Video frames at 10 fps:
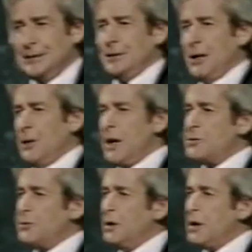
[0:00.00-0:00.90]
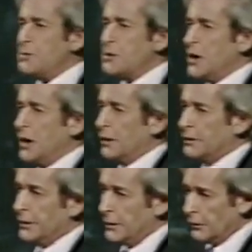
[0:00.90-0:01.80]
Now, when I was a
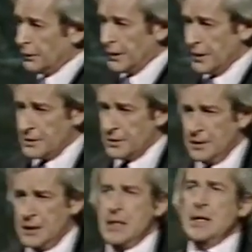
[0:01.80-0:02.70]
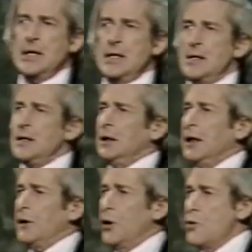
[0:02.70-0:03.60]
child in the olden days,
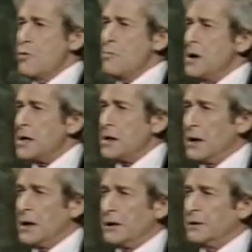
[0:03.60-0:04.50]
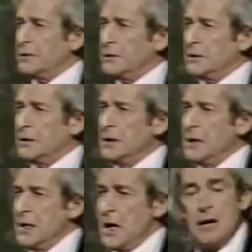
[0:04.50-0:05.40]
at home in Ireland,
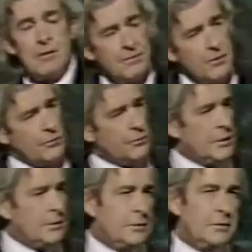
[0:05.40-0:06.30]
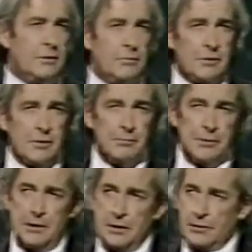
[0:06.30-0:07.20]
our phone was
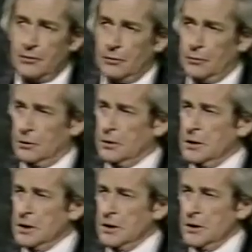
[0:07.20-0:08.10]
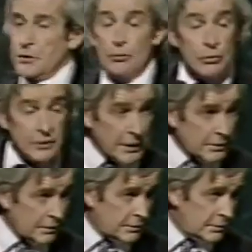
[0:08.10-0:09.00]
something that you looked at.
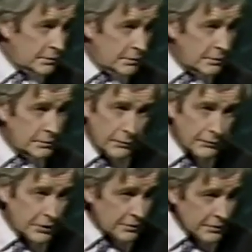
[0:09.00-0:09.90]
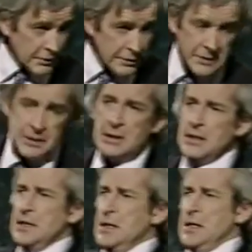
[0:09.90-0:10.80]
You never touched it.
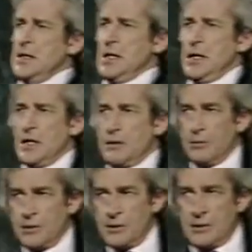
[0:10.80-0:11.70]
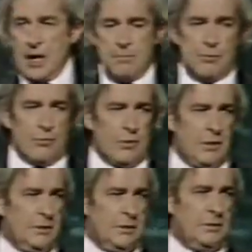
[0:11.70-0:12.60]
It was taboo,
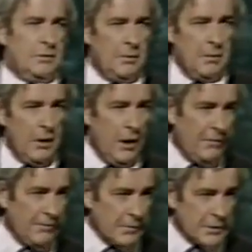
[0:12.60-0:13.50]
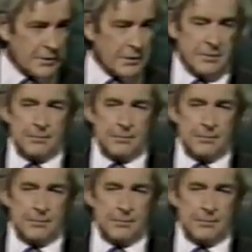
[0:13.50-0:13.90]
off limits,